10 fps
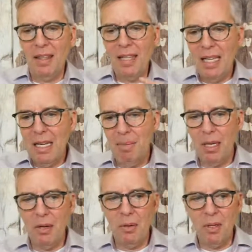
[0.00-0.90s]
think
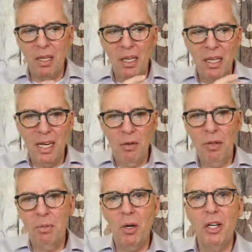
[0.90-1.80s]
about how
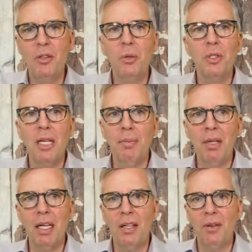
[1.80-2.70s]
the modules come
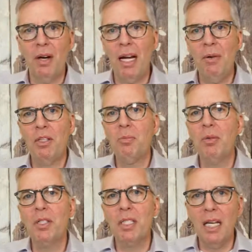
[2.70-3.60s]
together, how it's
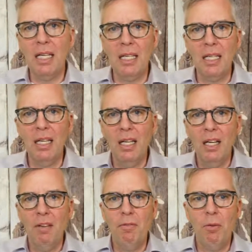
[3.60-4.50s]
presented
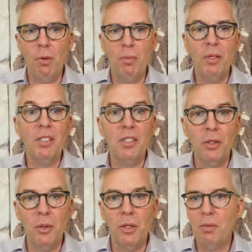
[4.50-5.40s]
for business
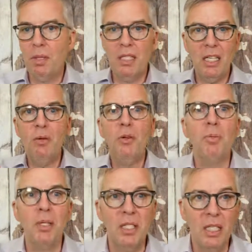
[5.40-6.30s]
owners, because I know you're
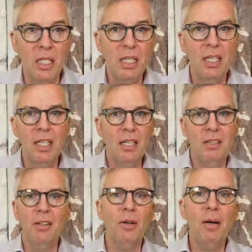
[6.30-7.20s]
busy.
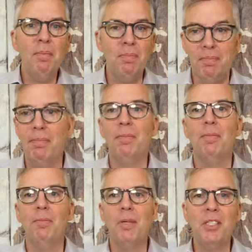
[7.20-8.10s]
I'm
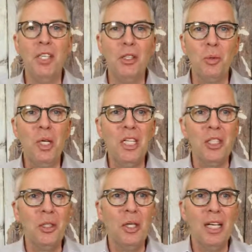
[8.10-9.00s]
busy as well.
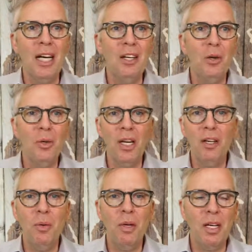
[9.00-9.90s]
So I know that I
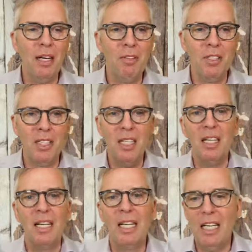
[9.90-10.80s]
don't want to have to sit
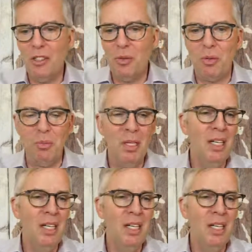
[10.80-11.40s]
in a classroom